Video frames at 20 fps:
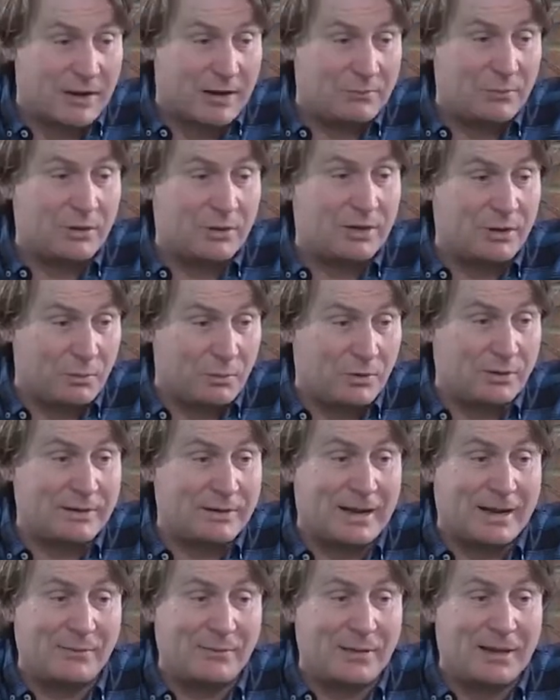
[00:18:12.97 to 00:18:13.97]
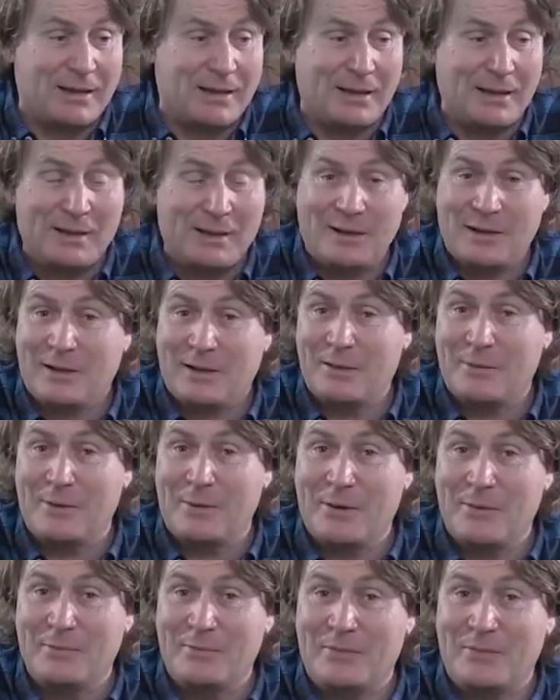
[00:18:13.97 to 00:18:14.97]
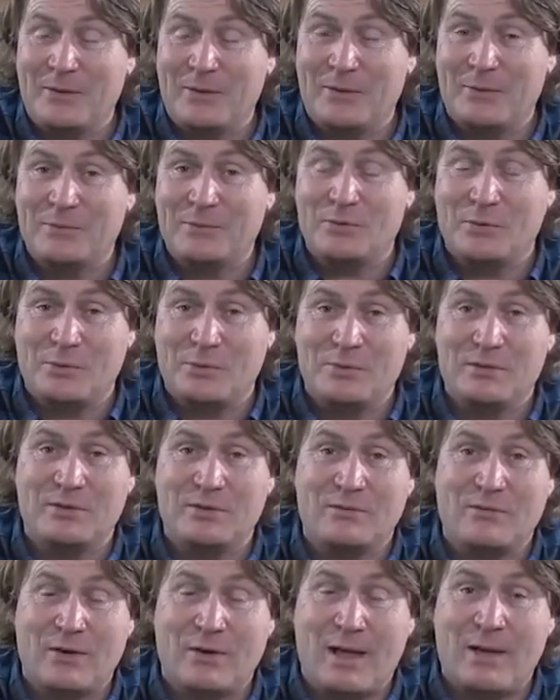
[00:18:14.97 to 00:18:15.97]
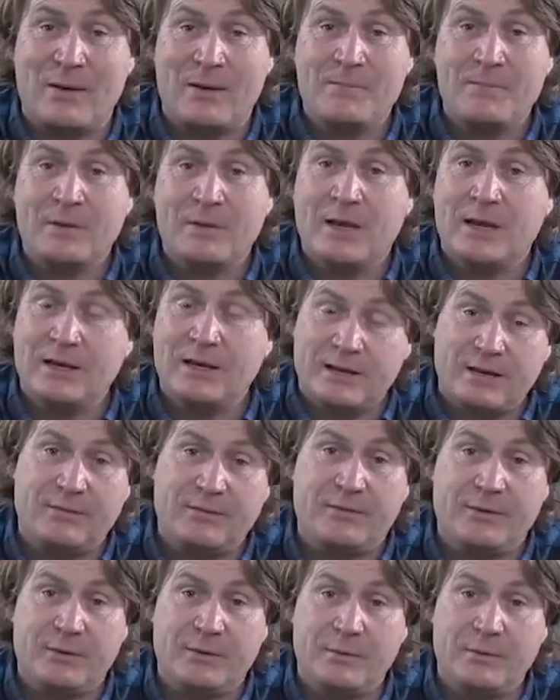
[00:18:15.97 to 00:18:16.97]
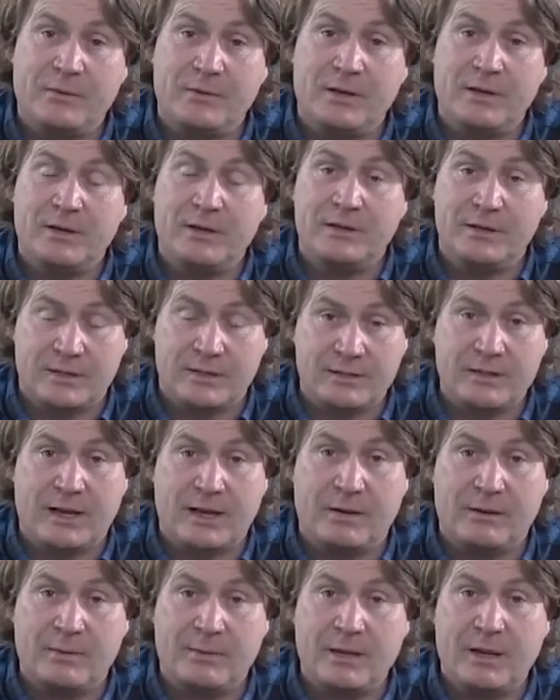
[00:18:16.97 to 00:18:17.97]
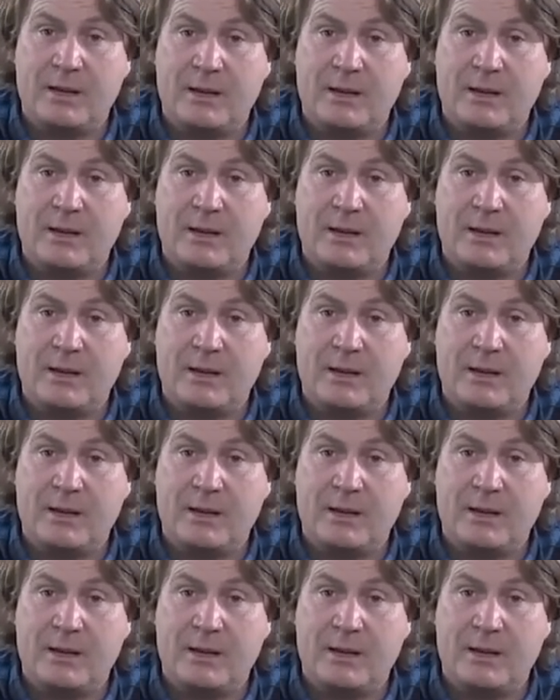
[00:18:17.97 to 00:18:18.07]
I'm looking at one down there at the moment. They're almost always in flower. A little food does help.